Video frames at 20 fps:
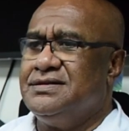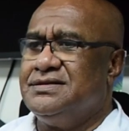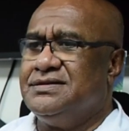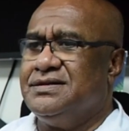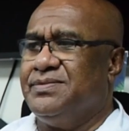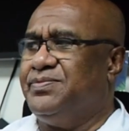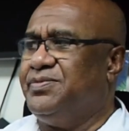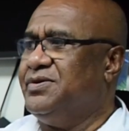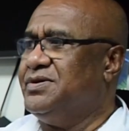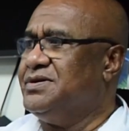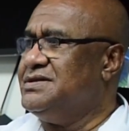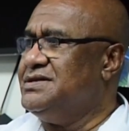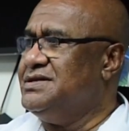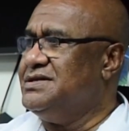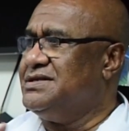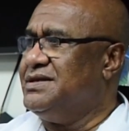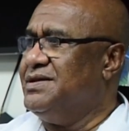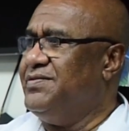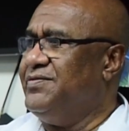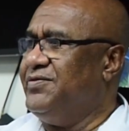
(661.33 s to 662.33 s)
support
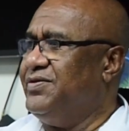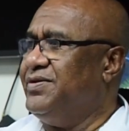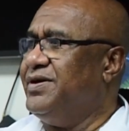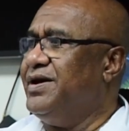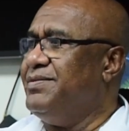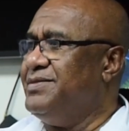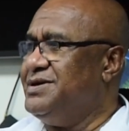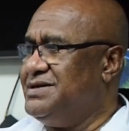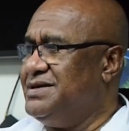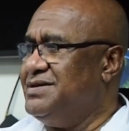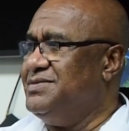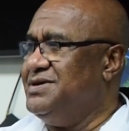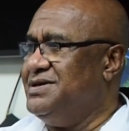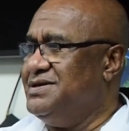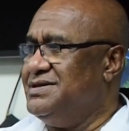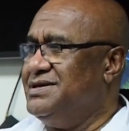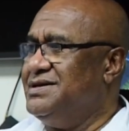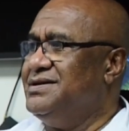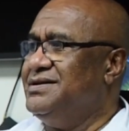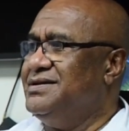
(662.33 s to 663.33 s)
system for
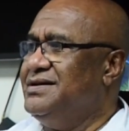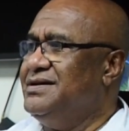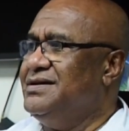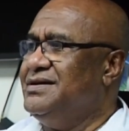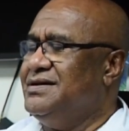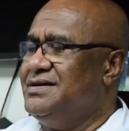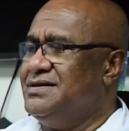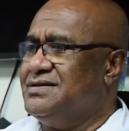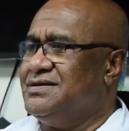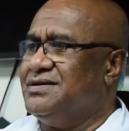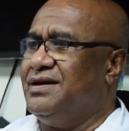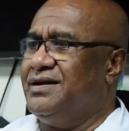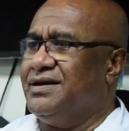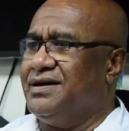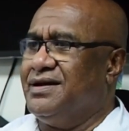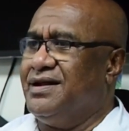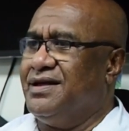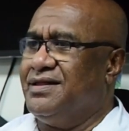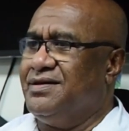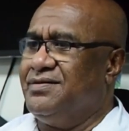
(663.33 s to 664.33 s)
MSMEs. So,
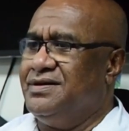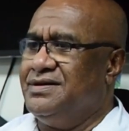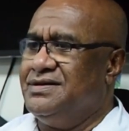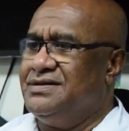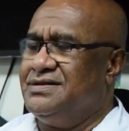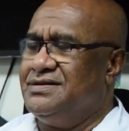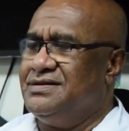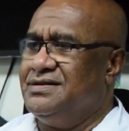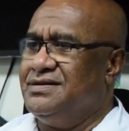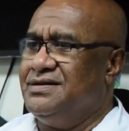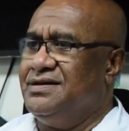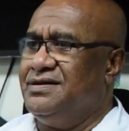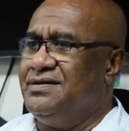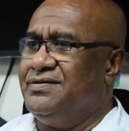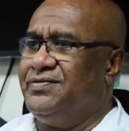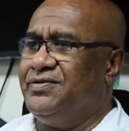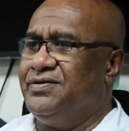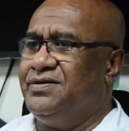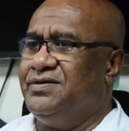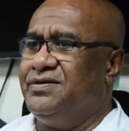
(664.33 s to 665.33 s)
like, in other words, you
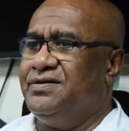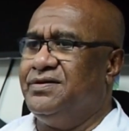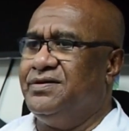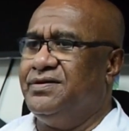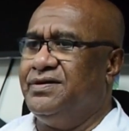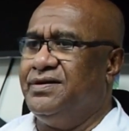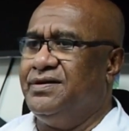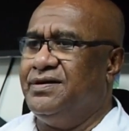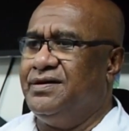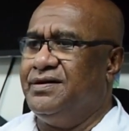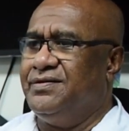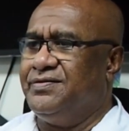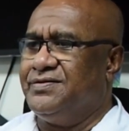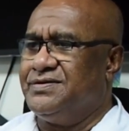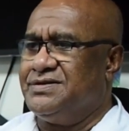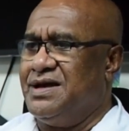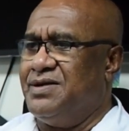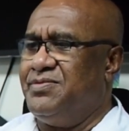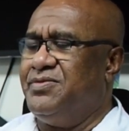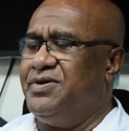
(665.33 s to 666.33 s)
know, for
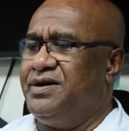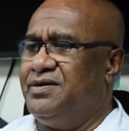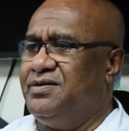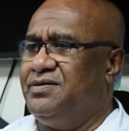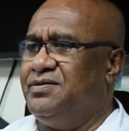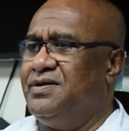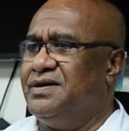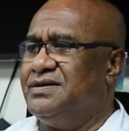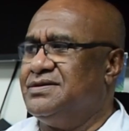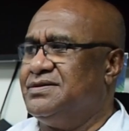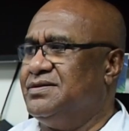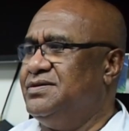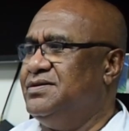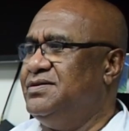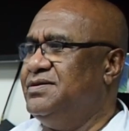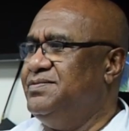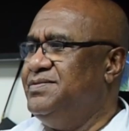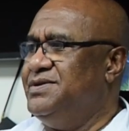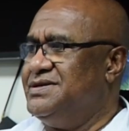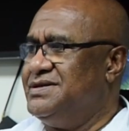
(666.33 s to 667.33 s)
someone who wants to
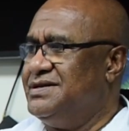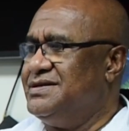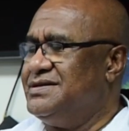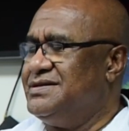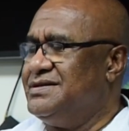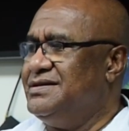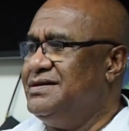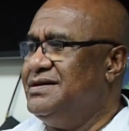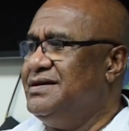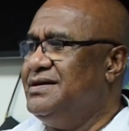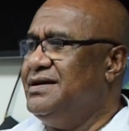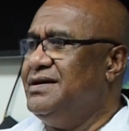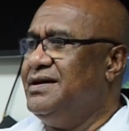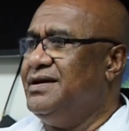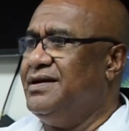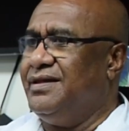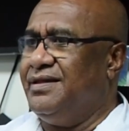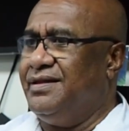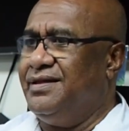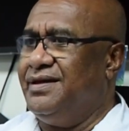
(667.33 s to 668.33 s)
do business,
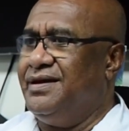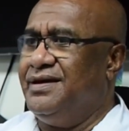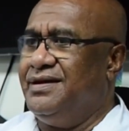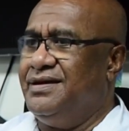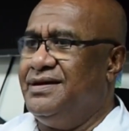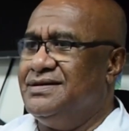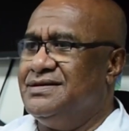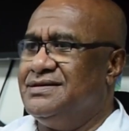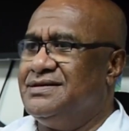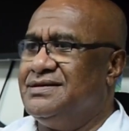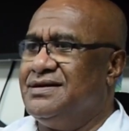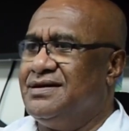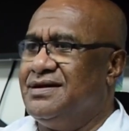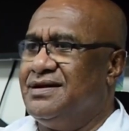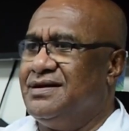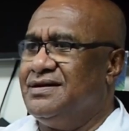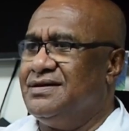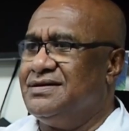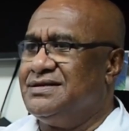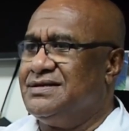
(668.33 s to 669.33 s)
there is
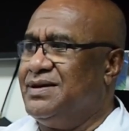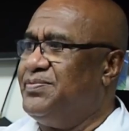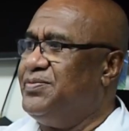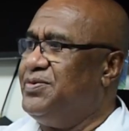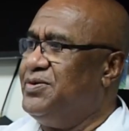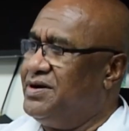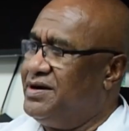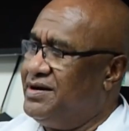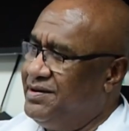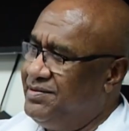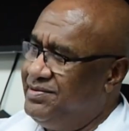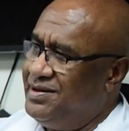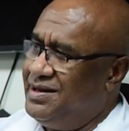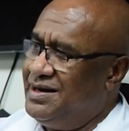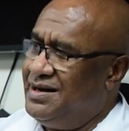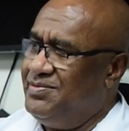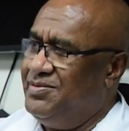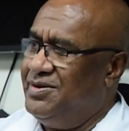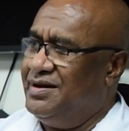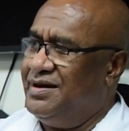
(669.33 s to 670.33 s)
support
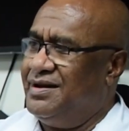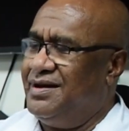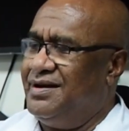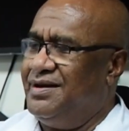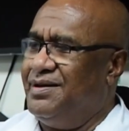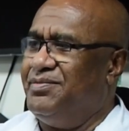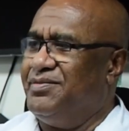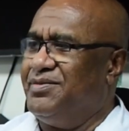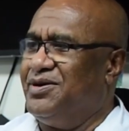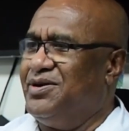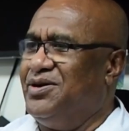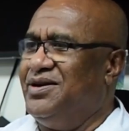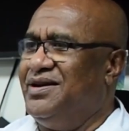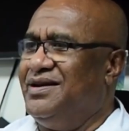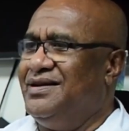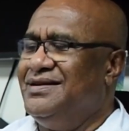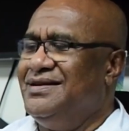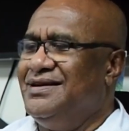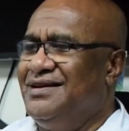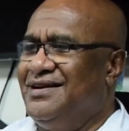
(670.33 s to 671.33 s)
available. I'm
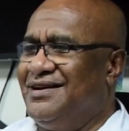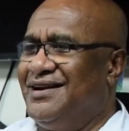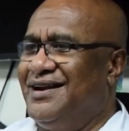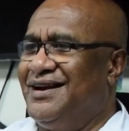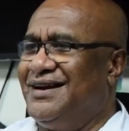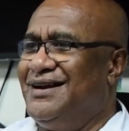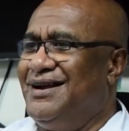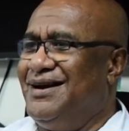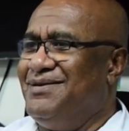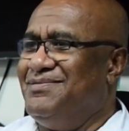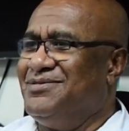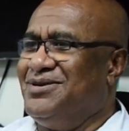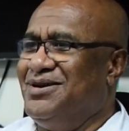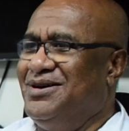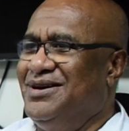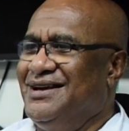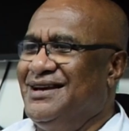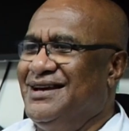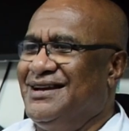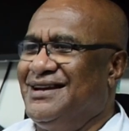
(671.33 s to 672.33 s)
calling
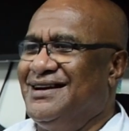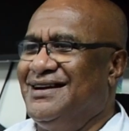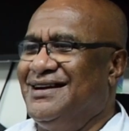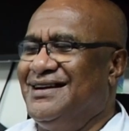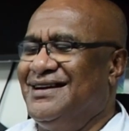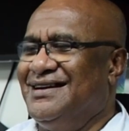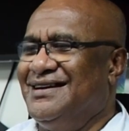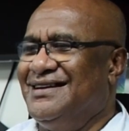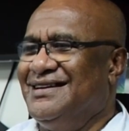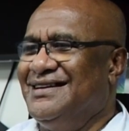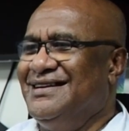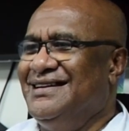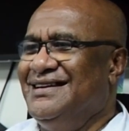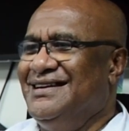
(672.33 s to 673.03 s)
it a